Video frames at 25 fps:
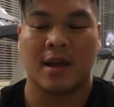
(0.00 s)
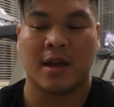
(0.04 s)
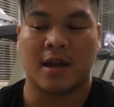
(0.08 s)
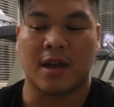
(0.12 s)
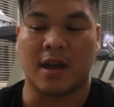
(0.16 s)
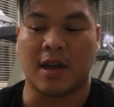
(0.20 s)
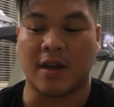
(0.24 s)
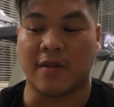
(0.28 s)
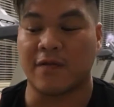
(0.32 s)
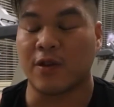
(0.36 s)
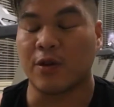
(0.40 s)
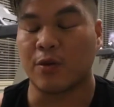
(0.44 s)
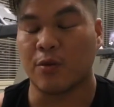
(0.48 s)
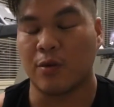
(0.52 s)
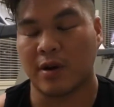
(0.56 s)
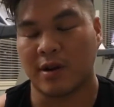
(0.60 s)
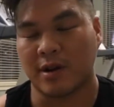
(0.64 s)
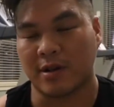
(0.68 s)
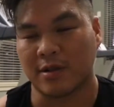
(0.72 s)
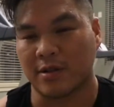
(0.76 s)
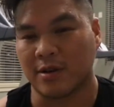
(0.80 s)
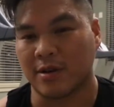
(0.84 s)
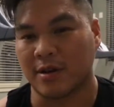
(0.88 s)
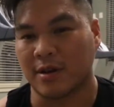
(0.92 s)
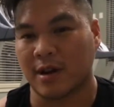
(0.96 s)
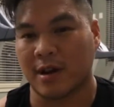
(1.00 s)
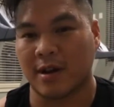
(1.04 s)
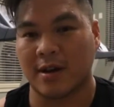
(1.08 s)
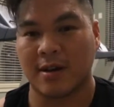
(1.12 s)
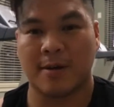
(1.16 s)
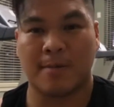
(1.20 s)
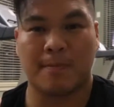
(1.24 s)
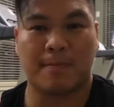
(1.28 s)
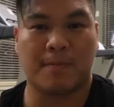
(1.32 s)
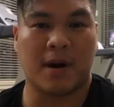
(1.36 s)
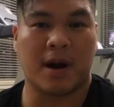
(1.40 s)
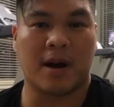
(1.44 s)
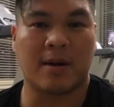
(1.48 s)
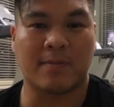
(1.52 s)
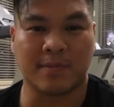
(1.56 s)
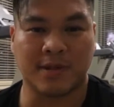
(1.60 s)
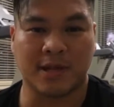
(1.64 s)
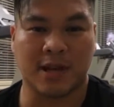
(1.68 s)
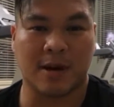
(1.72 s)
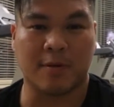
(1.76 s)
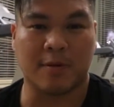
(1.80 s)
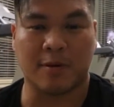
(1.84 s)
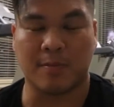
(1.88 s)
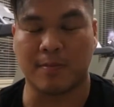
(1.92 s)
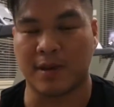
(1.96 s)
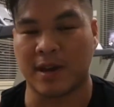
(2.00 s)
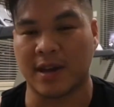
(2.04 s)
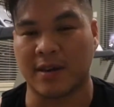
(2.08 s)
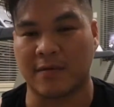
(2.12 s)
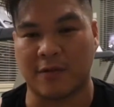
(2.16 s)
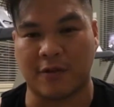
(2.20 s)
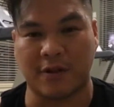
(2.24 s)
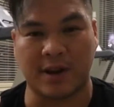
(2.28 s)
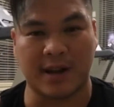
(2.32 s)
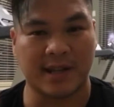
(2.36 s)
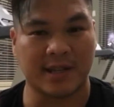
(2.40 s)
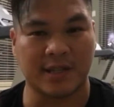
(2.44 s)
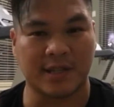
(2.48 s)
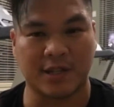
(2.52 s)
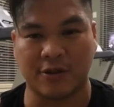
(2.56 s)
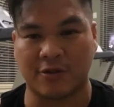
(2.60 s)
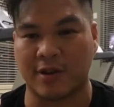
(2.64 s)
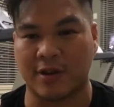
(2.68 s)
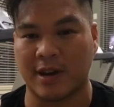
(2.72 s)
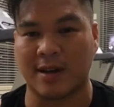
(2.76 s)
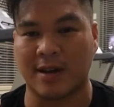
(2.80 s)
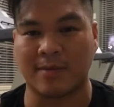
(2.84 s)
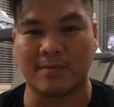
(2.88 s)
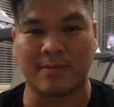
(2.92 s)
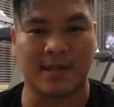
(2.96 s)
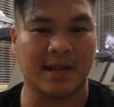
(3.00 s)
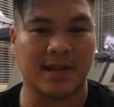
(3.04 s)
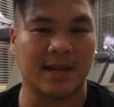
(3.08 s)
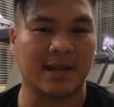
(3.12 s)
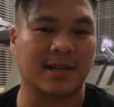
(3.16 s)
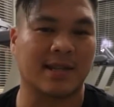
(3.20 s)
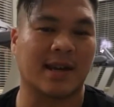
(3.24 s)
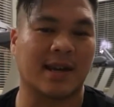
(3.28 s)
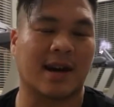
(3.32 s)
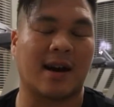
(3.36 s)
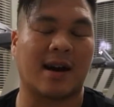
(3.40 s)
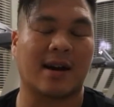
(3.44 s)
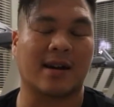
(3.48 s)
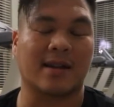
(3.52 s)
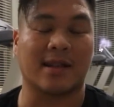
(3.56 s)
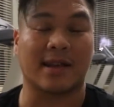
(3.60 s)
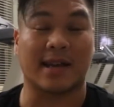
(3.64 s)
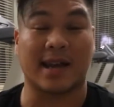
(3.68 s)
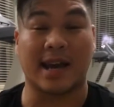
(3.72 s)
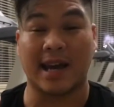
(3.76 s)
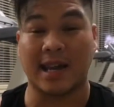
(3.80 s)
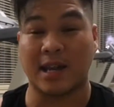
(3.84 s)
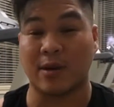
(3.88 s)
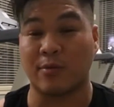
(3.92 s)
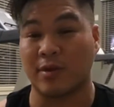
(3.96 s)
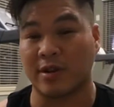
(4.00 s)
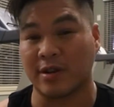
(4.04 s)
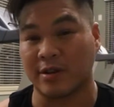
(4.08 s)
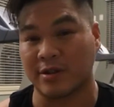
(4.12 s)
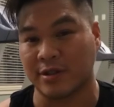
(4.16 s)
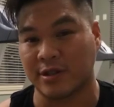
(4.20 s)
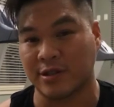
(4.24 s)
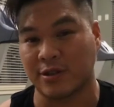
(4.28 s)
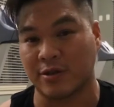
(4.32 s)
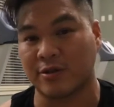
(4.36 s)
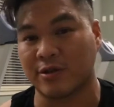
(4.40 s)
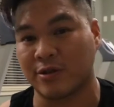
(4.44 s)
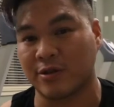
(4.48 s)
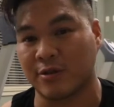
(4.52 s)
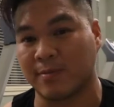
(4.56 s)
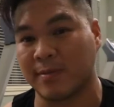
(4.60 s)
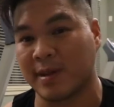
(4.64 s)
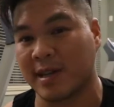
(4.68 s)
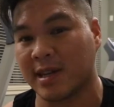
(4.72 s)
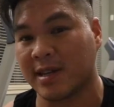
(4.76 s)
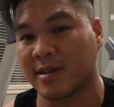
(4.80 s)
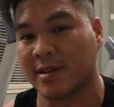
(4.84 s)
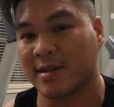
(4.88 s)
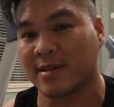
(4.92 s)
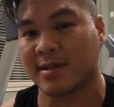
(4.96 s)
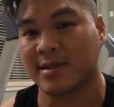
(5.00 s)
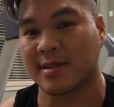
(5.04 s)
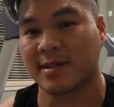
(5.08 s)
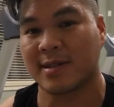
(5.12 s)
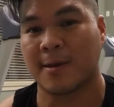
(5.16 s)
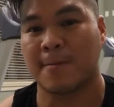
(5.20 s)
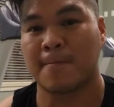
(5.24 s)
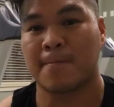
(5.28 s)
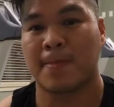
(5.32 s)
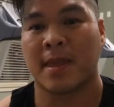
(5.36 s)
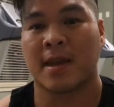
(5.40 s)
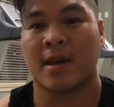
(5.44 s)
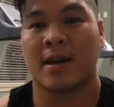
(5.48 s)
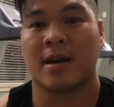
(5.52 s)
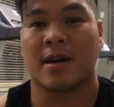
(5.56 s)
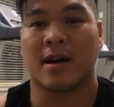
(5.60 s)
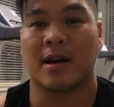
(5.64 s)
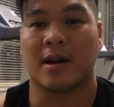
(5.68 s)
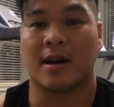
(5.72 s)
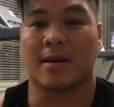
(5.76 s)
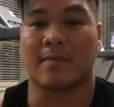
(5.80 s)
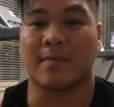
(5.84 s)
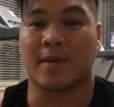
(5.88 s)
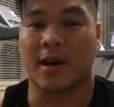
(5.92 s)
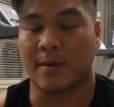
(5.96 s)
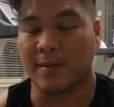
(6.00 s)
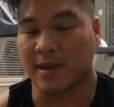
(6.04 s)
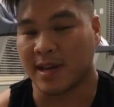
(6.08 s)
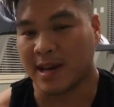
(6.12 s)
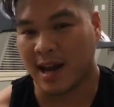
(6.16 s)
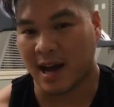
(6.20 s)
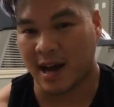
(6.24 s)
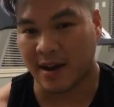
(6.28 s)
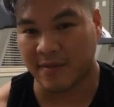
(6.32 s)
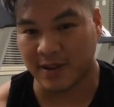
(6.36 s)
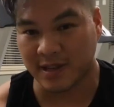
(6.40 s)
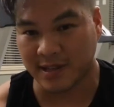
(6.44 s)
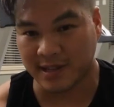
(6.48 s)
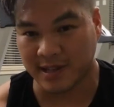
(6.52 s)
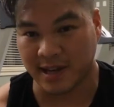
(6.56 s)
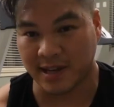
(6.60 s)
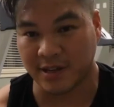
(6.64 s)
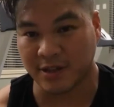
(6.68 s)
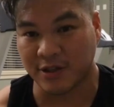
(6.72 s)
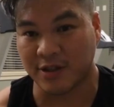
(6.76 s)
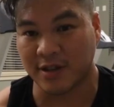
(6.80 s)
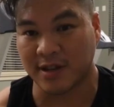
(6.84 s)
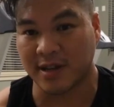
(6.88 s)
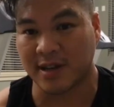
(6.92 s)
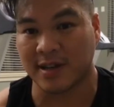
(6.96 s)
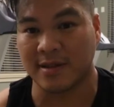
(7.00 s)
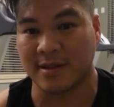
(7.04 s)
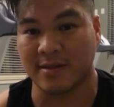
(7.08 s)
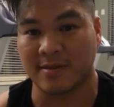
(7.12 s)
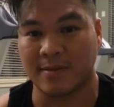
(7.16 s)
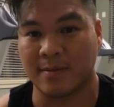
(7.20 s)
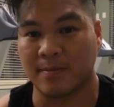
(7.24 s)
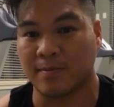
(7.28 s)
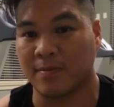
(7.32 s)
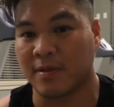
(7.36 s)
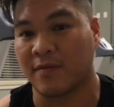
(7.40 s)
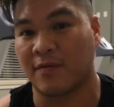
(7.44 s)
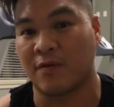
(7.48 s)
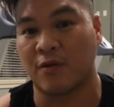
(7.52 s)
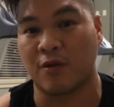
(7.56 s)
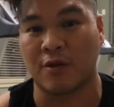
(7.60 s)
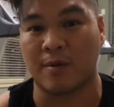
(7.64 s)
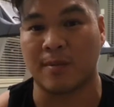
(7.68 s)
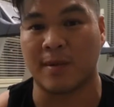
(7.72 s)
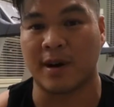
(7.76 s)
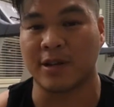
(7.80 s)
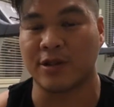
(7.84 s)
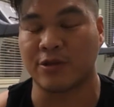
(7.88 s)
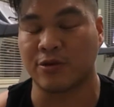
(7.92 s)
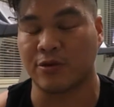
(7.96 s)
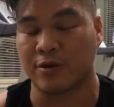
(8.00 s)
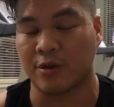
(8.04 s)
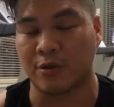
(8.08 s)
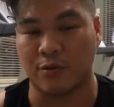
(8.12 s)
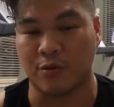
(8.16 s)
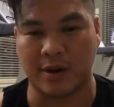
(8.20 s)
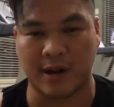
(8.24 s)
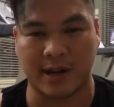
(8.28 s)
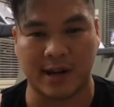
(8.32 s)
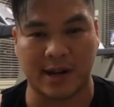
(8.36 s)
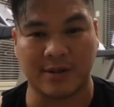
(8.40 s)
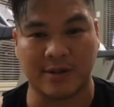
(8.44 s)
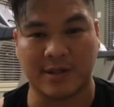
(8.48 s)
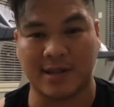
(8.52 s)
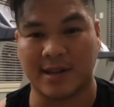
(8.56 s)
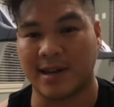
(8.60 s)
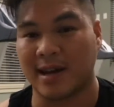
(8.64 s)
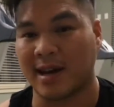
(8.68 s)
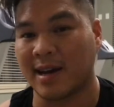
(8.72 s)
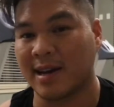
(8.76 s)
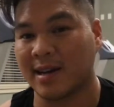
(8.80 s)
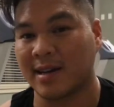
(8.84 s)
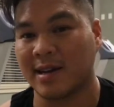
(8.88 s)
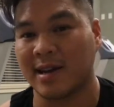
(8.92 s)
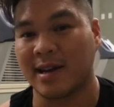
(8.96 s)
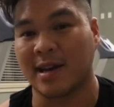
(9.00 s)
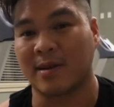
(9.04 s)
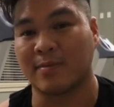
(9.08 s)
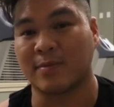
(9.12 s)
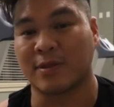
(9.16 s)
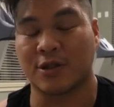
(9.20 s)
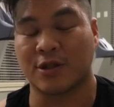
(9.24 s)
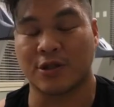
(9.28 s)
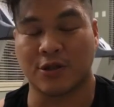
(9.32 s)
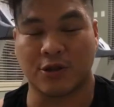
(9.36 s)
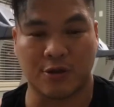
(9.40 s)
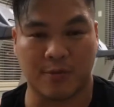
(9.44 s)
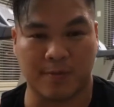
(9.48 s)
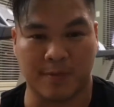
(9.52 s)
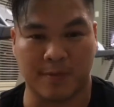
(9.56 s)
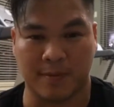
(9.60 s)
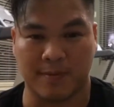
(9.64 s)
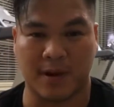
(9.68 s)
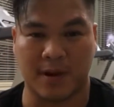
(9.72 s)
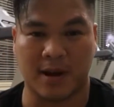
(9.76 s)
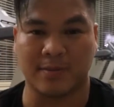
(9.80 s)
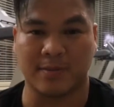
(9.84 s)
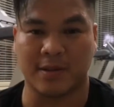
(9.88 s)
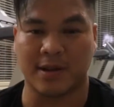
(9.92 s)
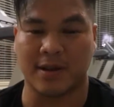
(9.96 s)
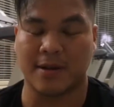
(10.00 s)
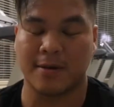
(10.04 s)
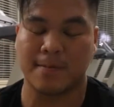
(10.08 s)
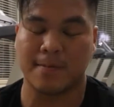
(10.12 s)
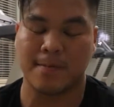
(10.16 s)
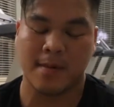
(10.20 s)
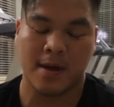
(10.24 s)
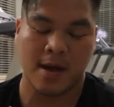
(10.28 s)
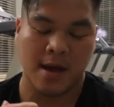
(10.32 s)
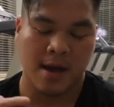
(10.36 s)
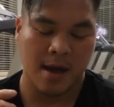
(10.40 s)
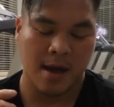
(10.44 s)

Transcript: if you want to look pumped up or big for Instagram, TikTok, like any one of your social medias, I mean, obviously I took it before my shoulder workout tonight and I'm super pumped up,